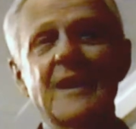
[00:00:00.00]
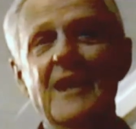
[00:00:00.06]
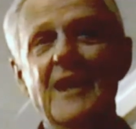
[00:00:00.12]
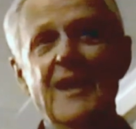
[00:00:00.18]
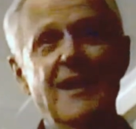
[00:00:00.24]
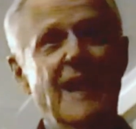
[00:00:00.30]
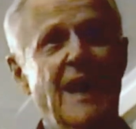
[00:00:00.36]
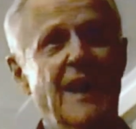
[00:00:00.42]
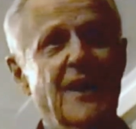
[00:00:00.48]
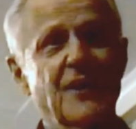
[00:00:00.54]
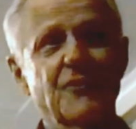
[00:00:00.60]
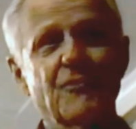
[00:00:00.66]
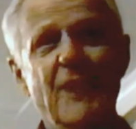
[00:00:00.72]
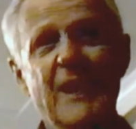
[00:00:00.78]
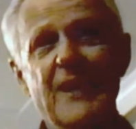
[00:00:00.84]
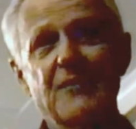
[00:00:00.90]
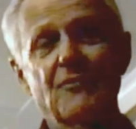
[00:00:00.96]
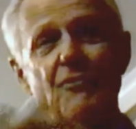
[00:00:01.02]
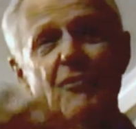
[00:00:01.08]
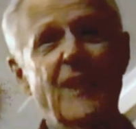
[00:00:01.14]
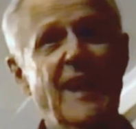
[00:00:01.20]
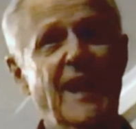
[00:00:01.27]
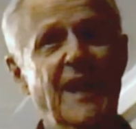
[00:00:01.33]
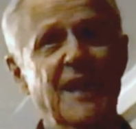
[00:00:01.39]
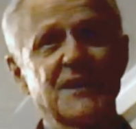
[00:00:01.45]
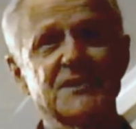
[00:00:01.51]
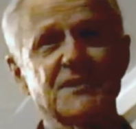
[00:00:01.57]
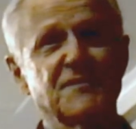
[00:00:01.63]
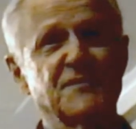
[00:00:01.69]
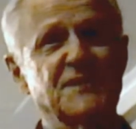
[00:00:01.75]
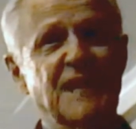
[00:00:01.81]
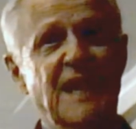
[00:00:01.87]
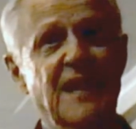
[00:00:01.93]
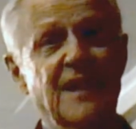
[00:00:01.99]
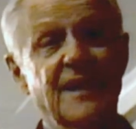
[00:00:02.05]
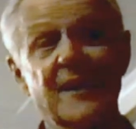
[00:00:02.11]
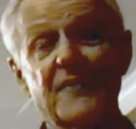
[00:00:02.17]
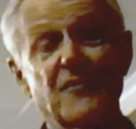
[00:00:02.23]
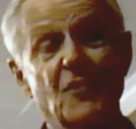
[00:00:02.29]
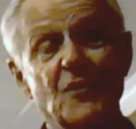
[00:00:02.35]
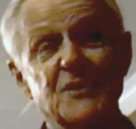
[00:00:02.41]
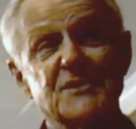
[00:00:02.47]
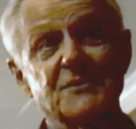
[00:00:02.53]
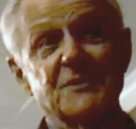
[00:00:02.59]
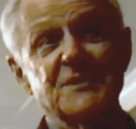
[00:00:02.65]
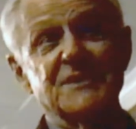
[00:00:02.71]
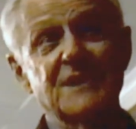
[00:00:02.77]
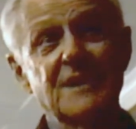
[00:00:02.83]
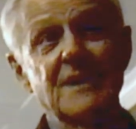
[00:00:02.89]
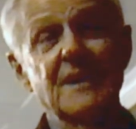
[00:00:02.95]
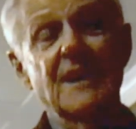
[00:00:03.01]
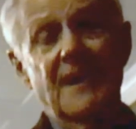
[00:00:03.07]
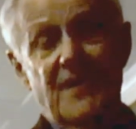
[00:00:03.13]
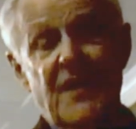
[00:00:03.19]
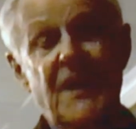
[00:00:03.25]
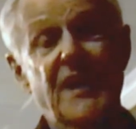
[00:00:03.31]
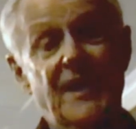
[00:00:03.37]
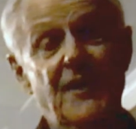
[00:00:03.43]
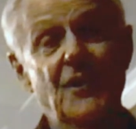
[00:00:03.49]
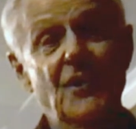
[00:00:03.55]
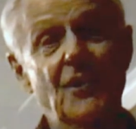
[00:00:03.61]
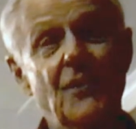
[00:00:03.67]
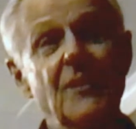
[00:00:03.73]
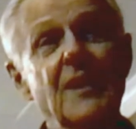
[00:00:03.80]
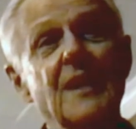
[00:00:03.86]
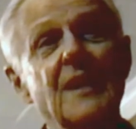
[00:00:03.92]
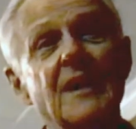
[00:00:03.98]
He had a great range of talent. And of course, it was that he knew.